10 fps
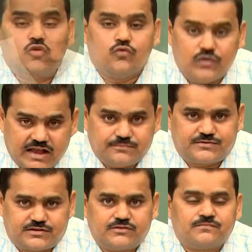
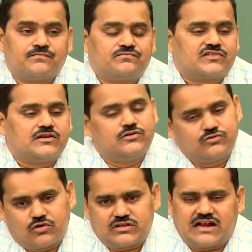waves, you
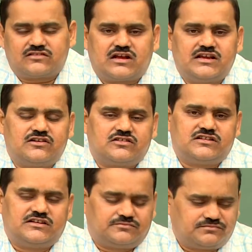know that the
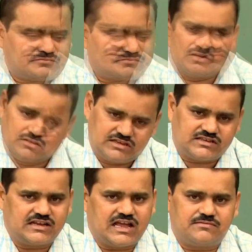energy, this
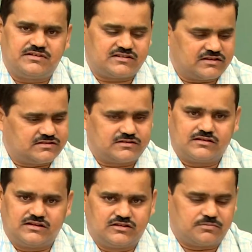thing I have discussed
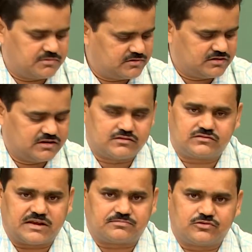in
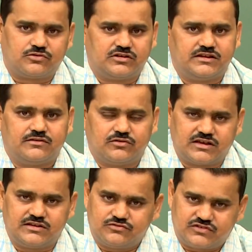the chapter only.
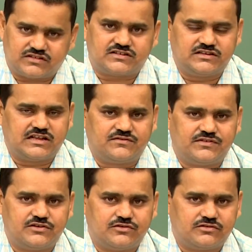Okay, you just see that
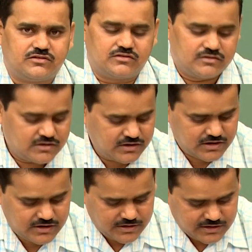video.
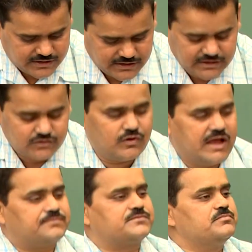
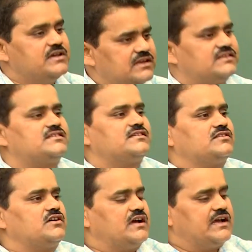Waves means
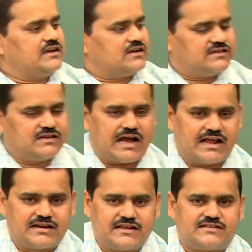the energy
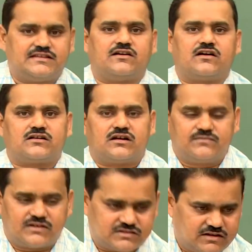harnessing or
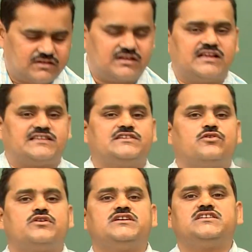conversion
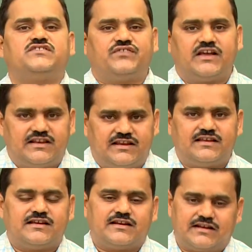ratio is
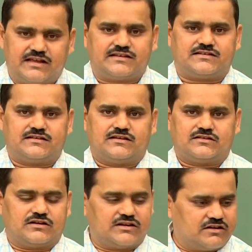very less.
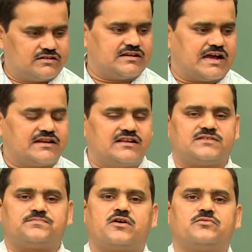The energy
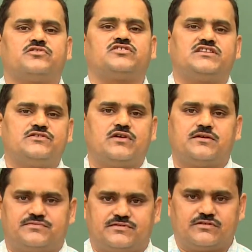harnessed from the sea
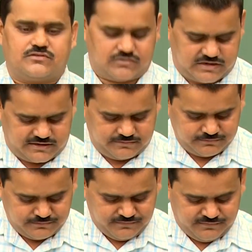waves. Okay,
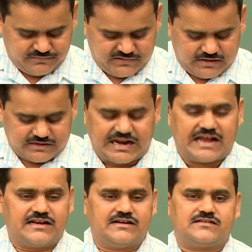
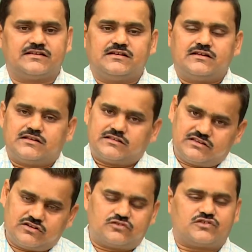tides,
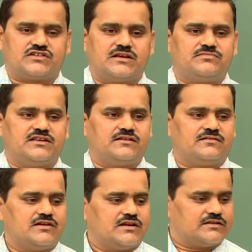this is also same
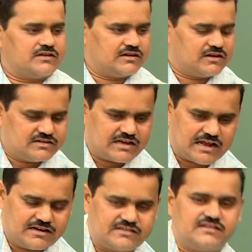thing. The energy
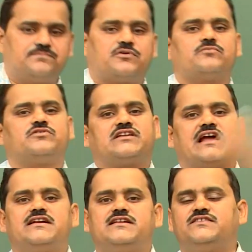harnessing from the
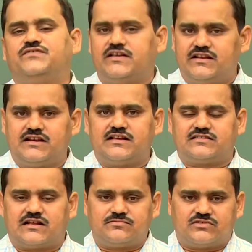tide is very less.
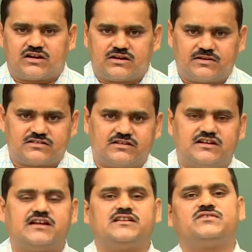That means the conversion
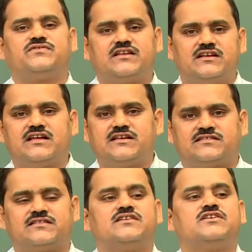rate is very less.